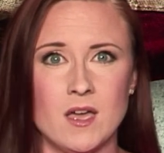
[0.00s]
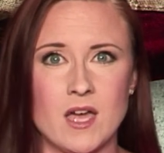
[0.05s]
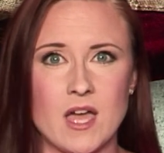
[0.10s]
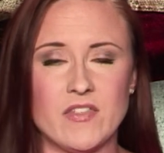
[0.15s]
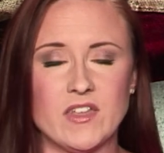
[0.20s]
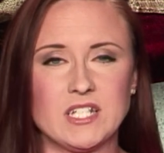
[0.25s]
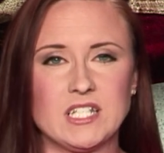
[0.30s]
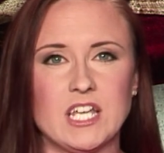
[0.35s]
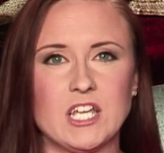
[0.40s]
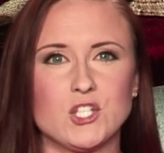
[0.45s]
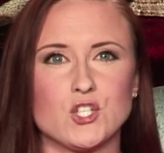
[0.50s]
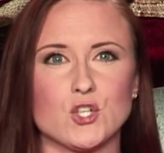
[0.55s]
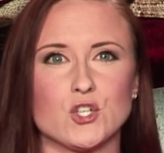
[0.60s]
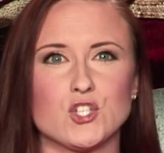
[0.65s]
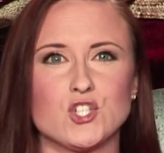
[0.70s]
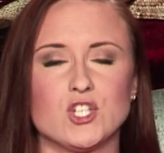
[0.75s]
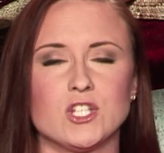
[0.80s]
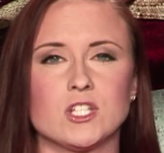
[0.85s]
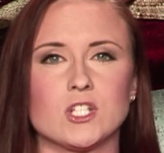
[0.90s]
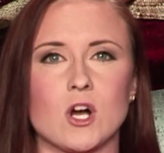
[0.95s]
and that
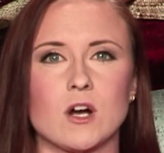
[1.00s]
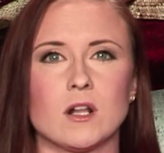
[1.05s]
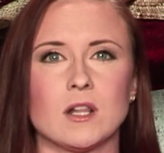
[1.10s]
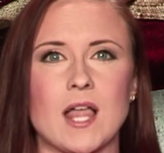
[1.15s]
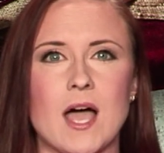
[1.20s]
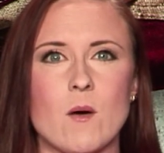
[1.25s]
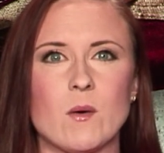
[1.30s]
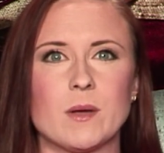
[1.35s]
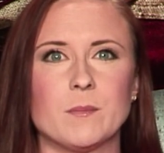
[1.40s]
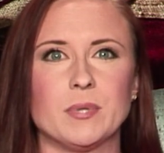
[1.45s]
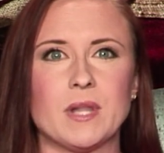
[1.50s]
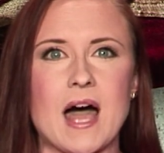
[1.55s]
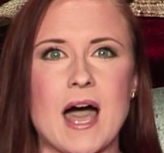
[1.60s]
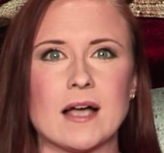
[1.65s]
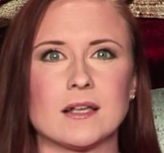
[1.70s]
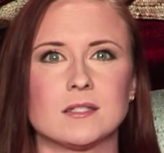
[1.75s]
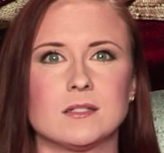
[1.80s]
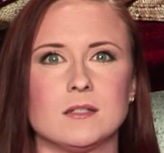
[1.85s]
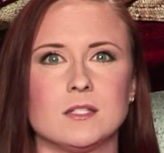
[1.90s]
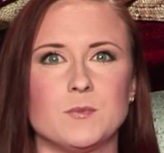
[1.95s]
teachers should start allowing
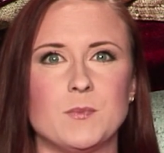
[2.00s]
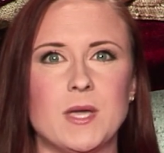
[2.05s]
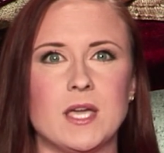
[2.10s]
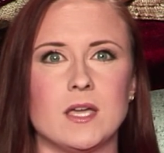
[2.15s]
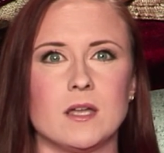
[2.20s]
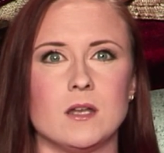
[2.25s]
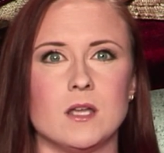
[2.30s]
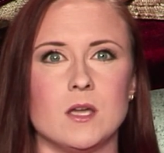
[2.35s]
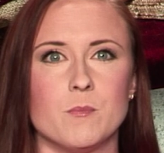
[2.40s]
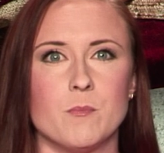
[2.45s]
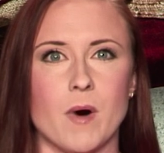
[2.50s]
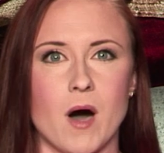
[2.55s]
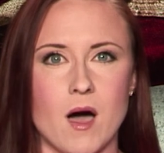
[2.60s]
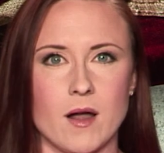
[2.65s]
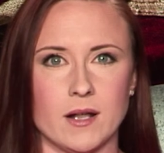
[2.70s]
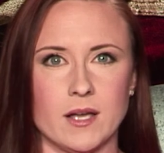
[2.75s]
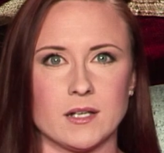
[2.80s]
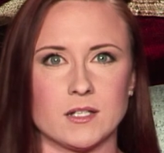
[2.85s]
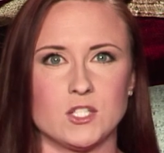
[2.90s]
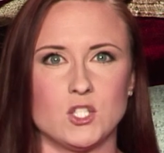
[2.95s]
blacks to speak in
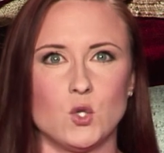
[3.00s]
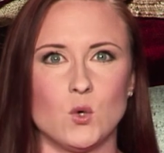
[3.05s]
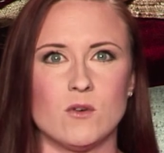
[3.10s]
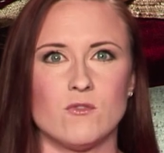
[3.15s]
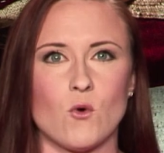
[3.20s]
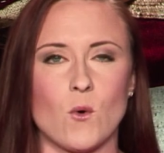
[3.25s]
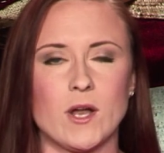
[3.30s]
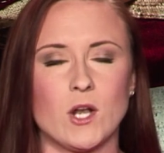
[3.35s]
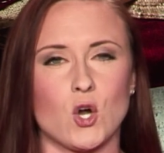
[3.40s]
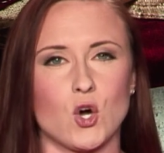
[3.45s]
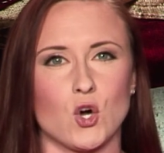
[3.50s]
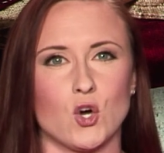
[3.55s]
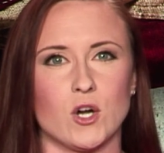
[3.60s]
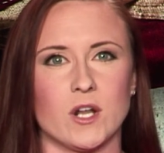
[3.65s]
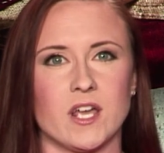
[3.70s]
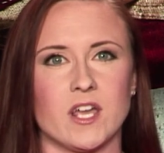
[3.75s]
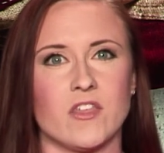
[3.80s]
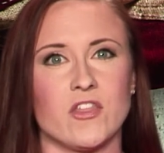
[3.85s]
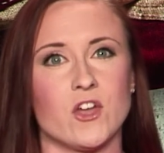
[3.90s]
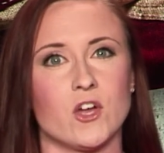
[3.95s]
Ebonics to avoid
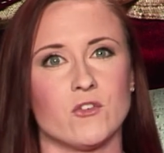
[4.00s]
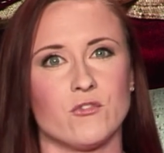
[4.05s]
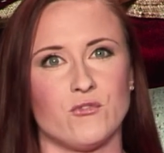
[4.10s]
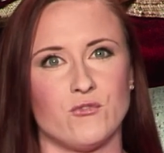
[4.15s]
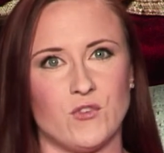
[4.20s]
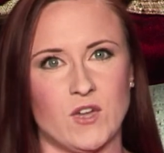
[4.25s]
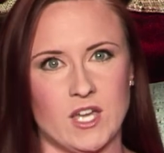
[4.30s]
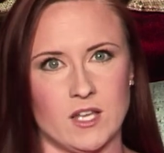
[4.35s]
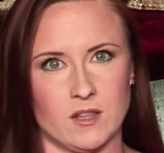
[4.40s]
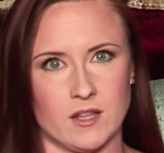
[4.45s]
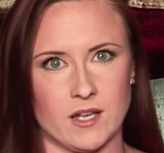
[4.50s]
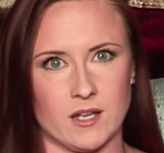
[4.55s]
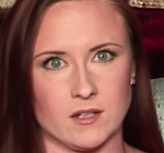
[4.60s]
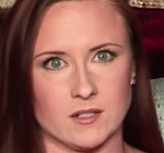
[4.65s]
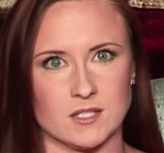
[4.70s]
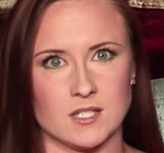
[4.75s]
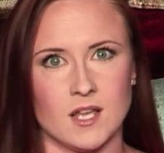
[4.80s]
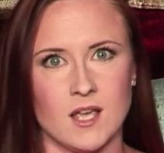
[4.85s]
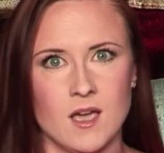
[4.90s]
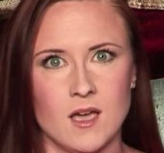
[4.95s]
hurting their feelings.